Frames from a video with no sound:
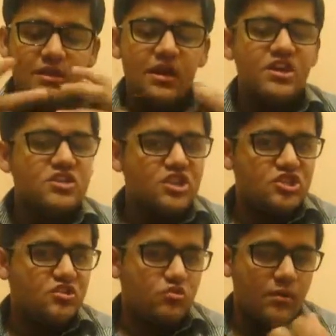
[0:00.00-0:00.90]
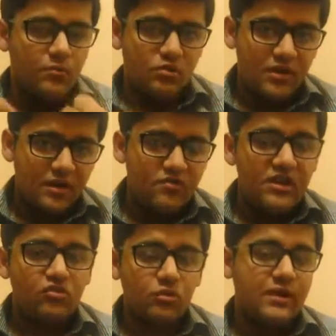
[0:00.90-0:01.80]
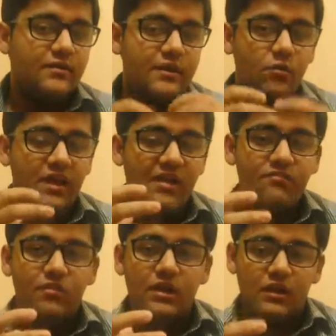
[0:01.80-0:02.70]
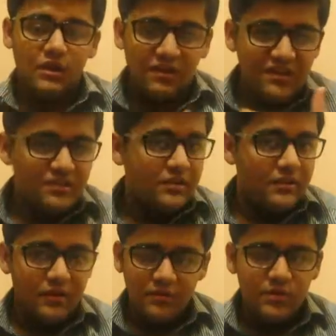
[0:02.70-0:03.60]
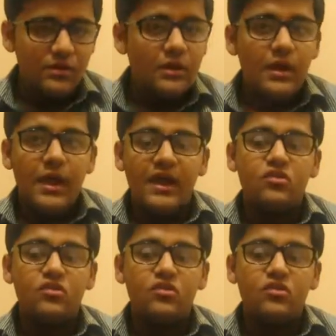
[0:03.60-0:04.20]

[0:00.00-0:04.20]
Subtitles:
They encouraged Asians to come to their country so that they could have increase in their labor